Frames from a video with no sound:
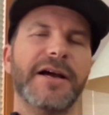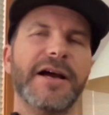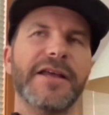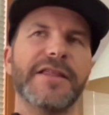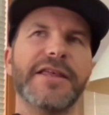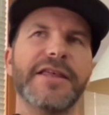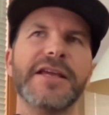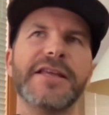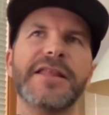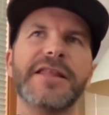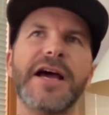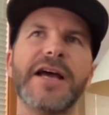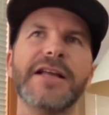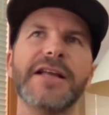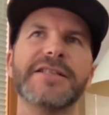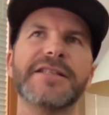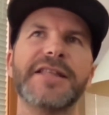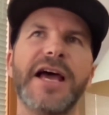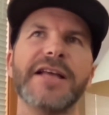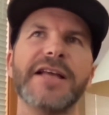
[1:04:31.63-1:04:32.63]
I think
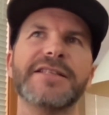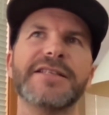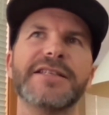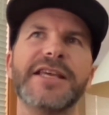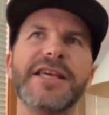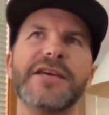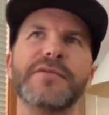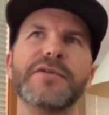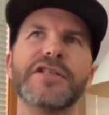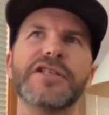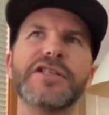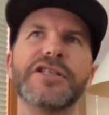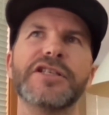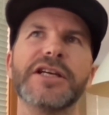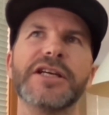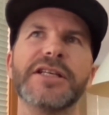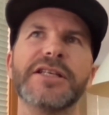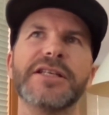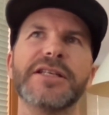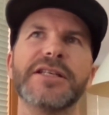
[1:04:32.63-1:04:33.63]
that ski was
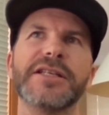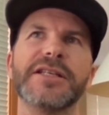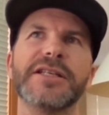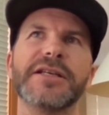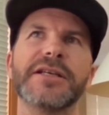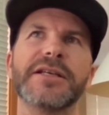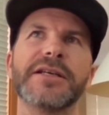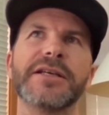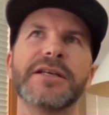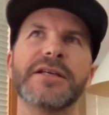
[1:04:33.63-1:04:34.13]
just,